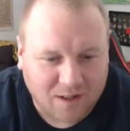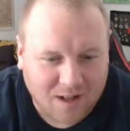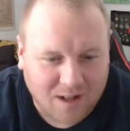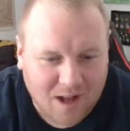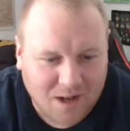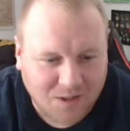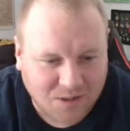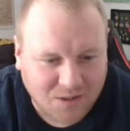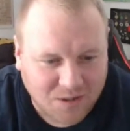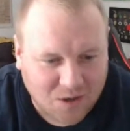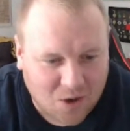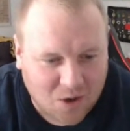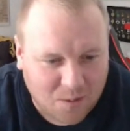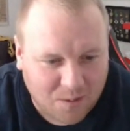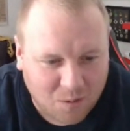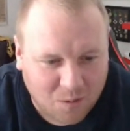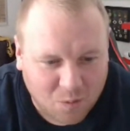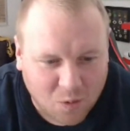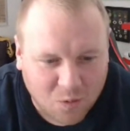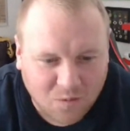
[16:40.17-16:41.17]
Last time
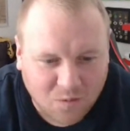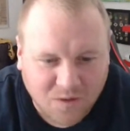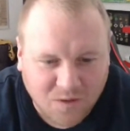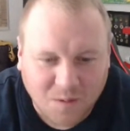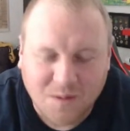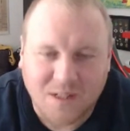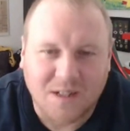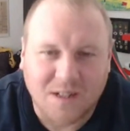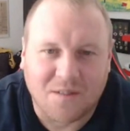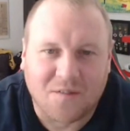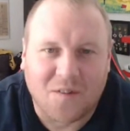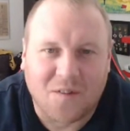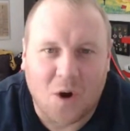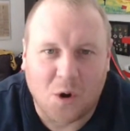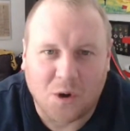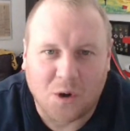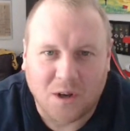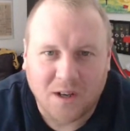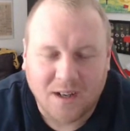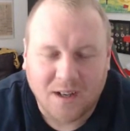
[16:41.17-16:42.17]
at Wolves, it was in the
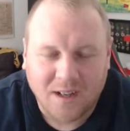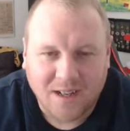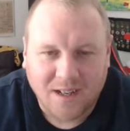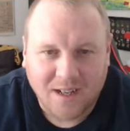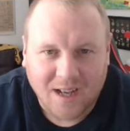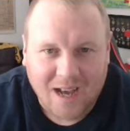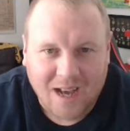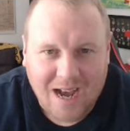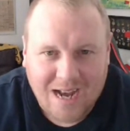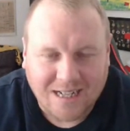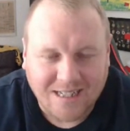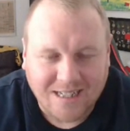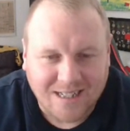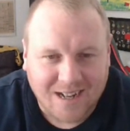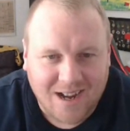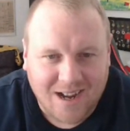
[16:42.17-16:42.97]
fog, and